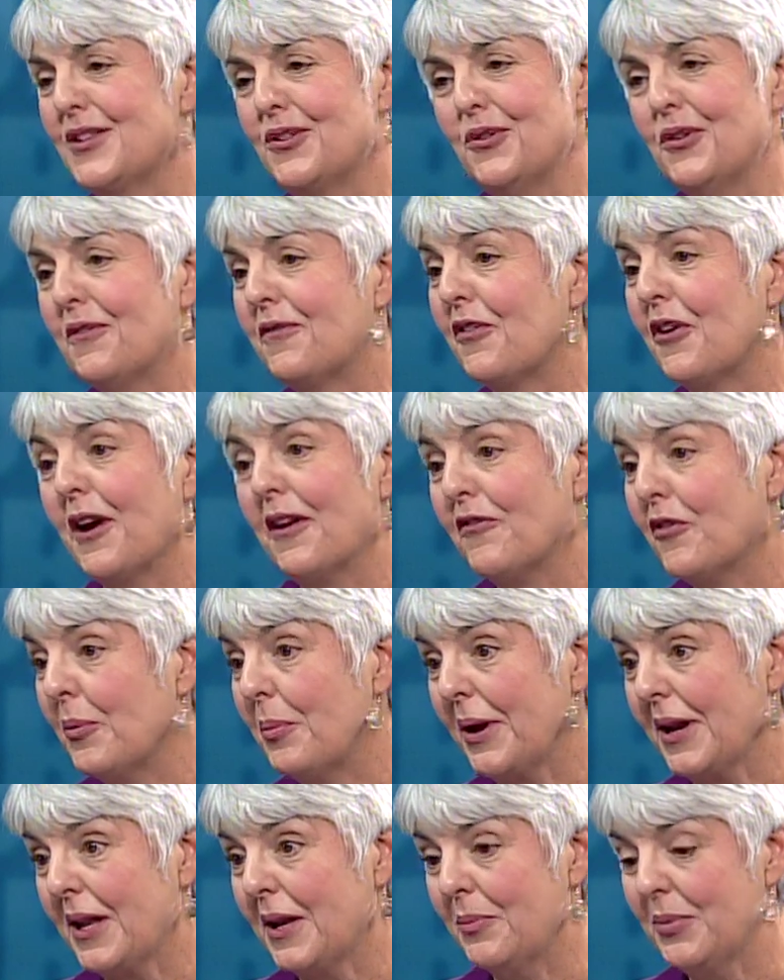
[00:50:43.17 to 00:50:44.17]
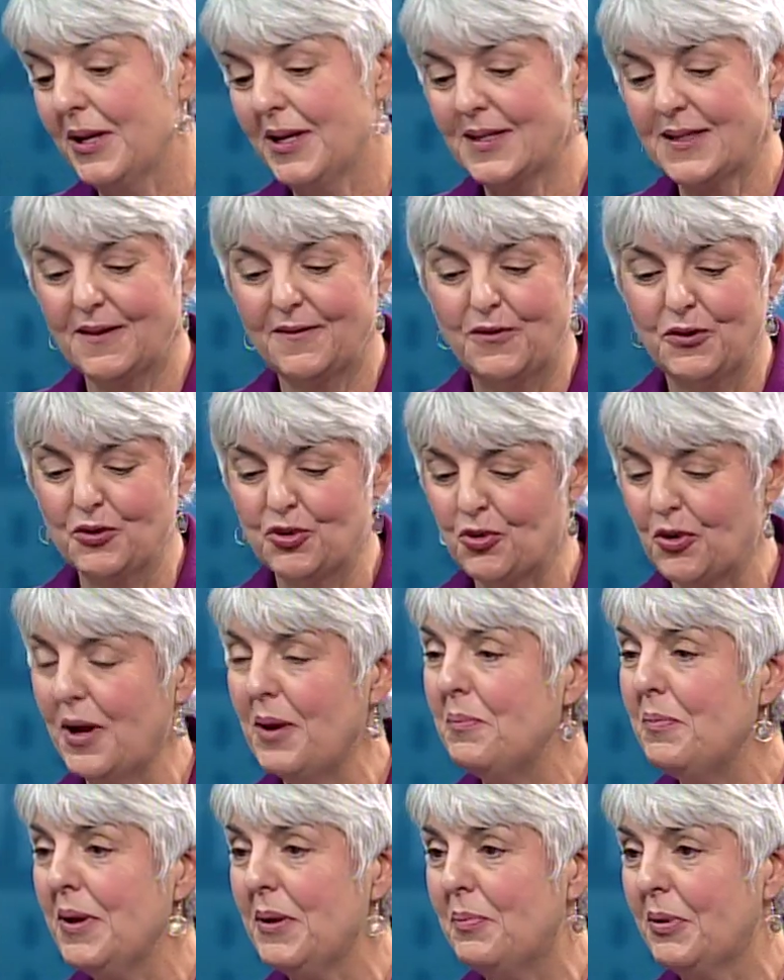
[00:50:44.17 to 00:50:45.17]
good for everybody, because if you
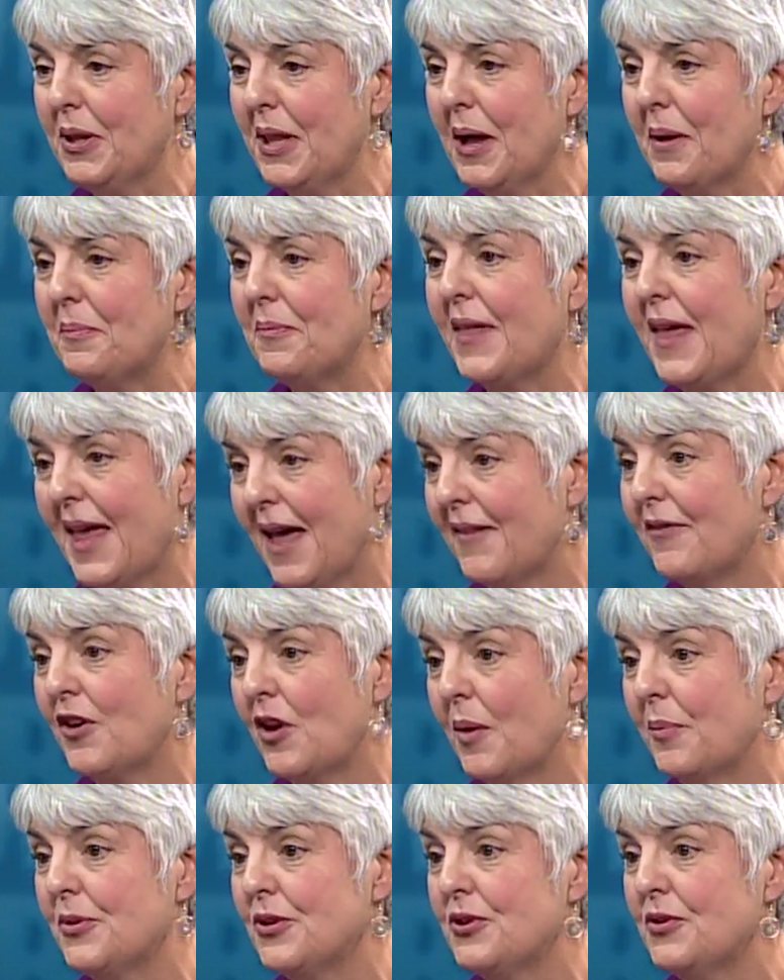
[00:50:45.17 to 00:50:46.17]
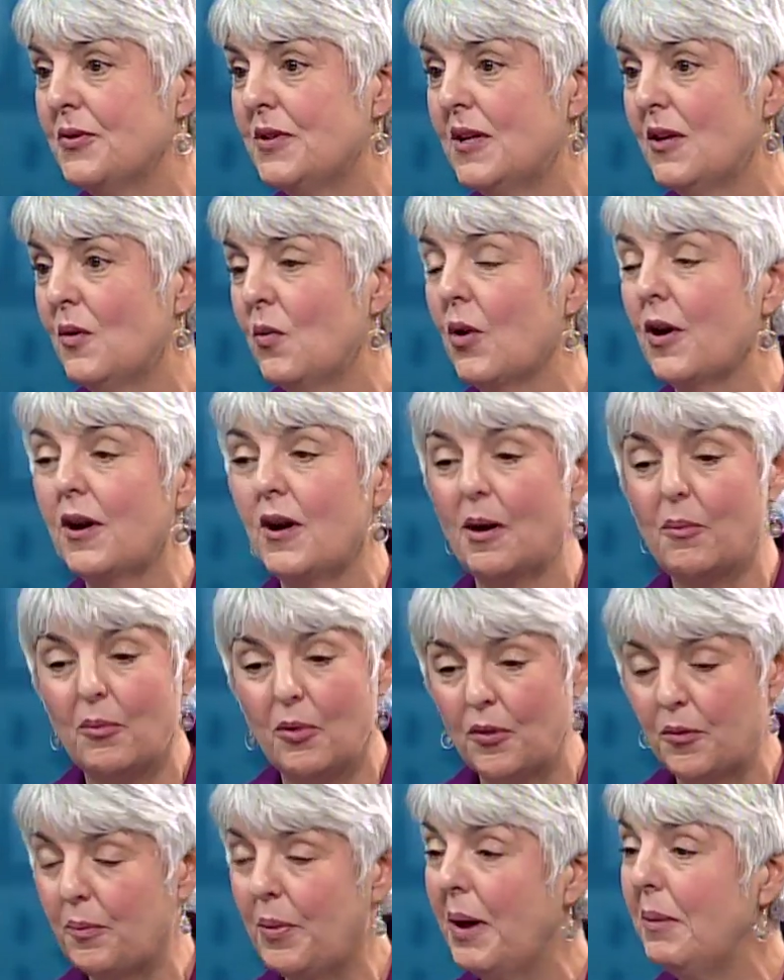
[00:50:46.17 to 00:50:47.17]
train people up, they have an opportunity to work on
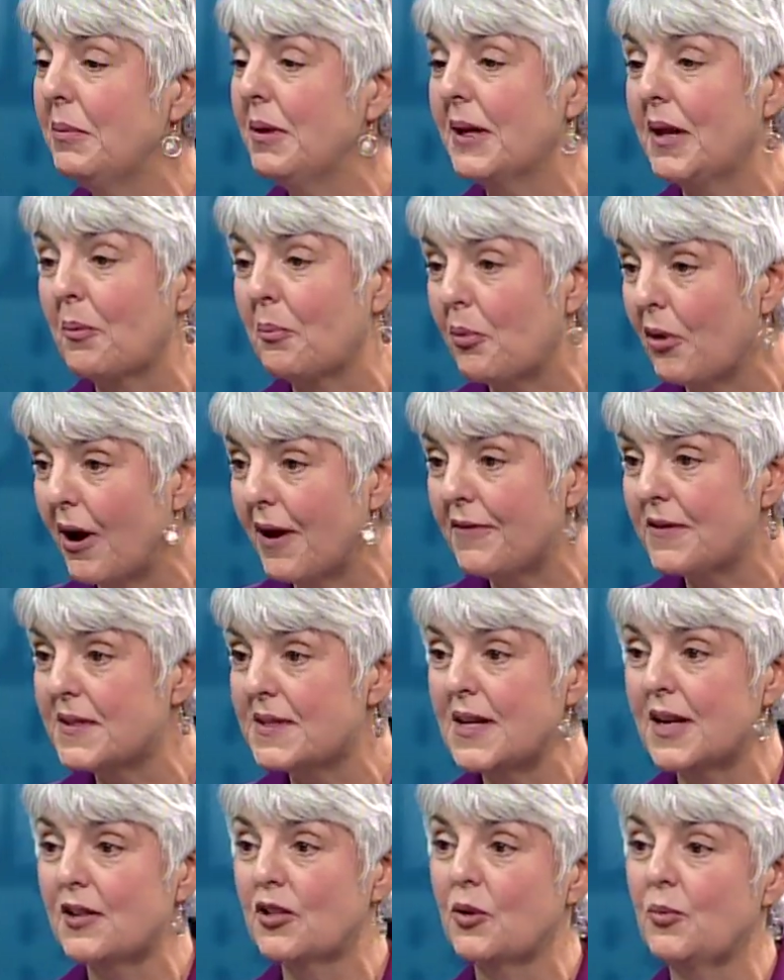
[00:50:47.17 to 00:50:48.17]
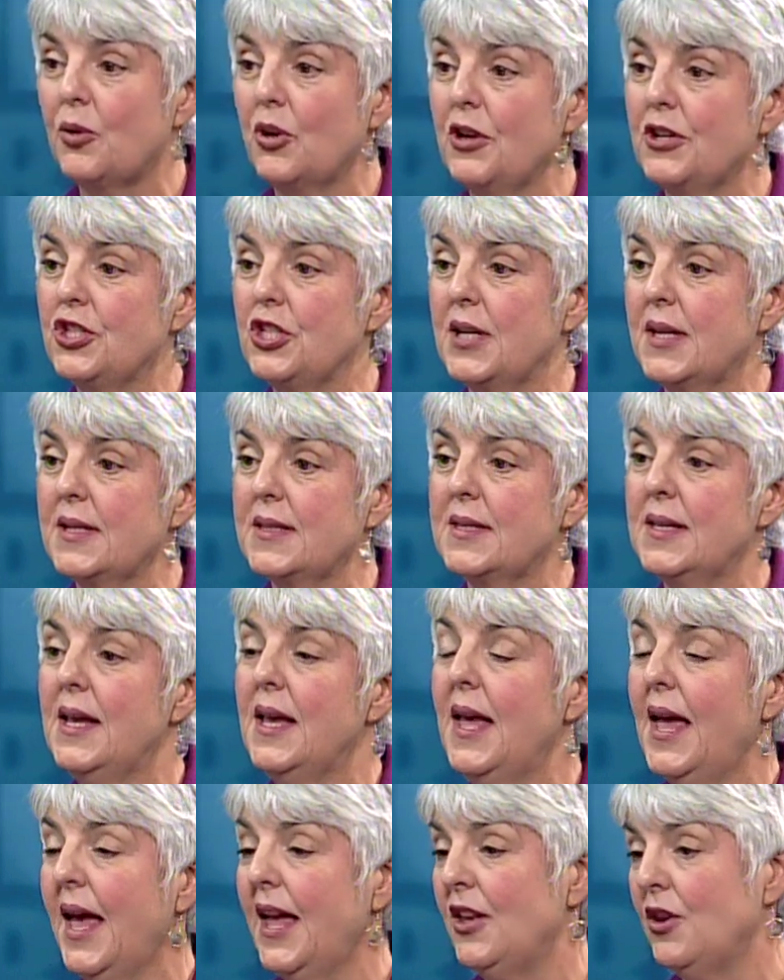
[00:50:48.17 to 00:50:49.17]
both public and private sector projects,
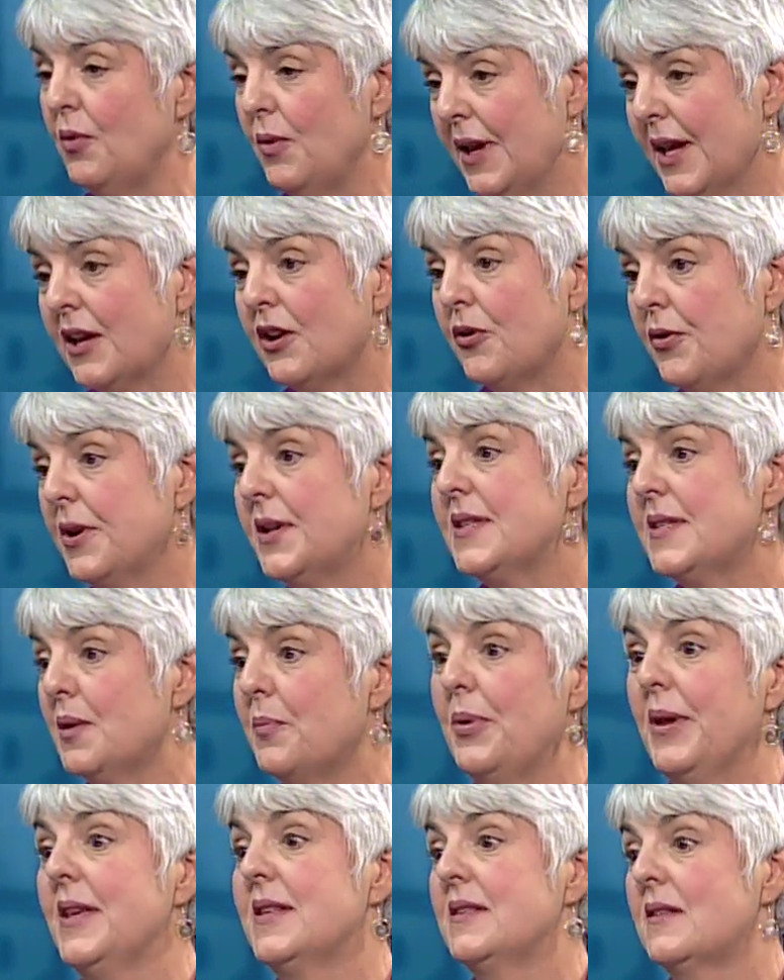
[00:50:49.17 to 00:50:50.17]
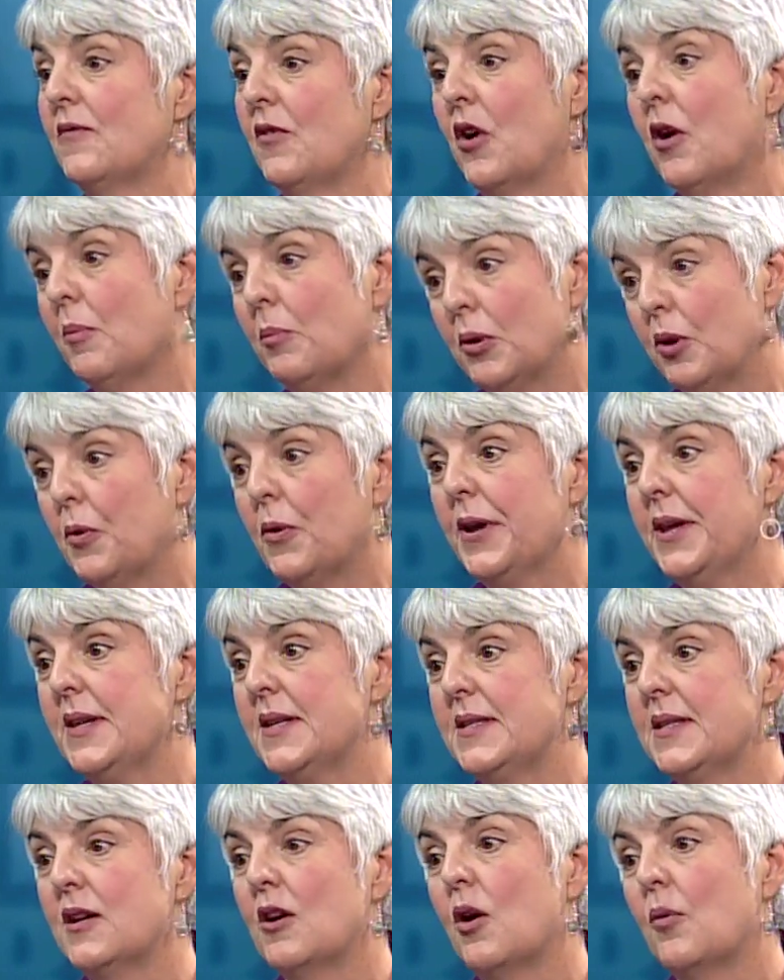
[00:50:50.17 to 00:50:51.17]
and you increase the base of our
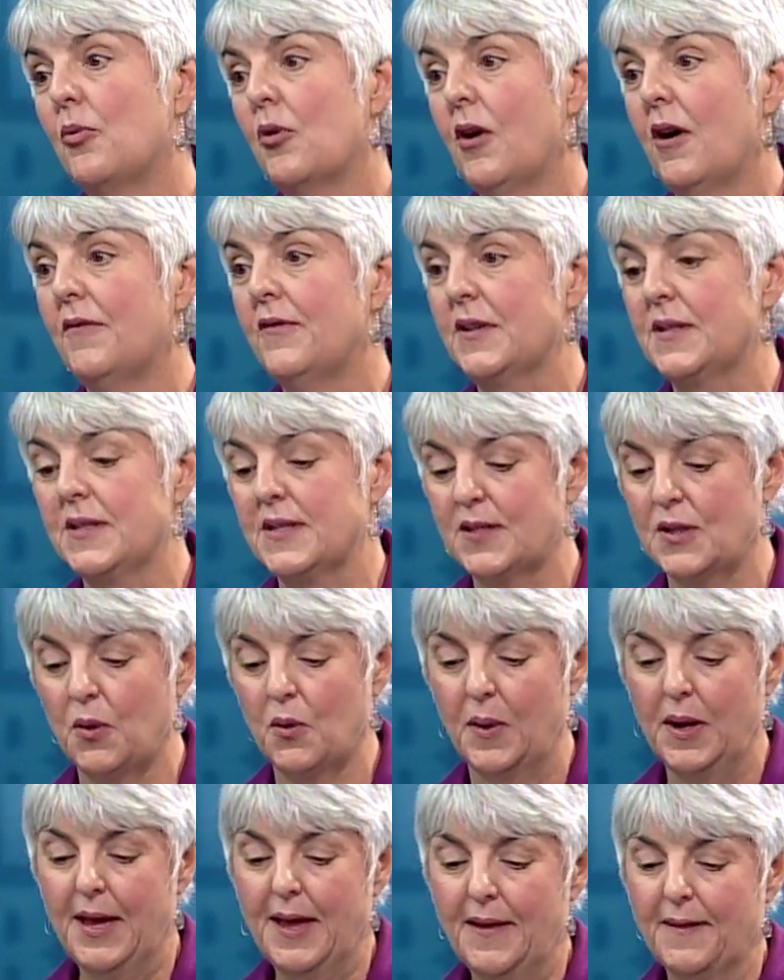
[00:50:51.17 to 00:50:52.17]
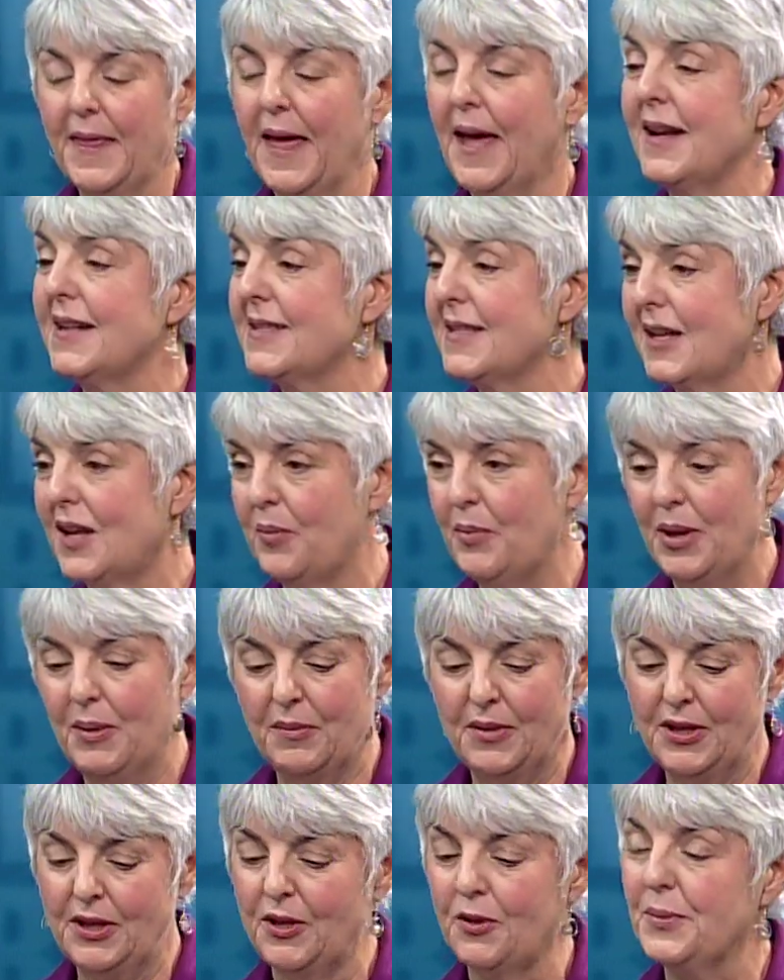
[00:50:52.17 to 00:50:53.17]
employees in our province. So that is a
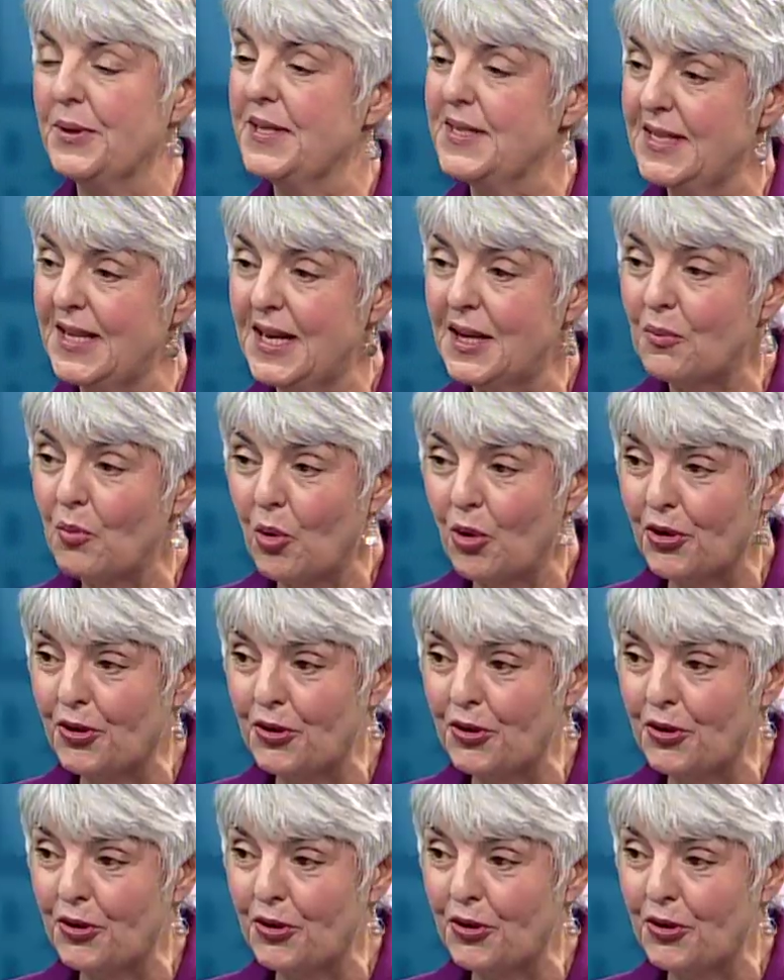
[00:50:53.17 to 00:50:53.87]
commitment. You'll be seeing more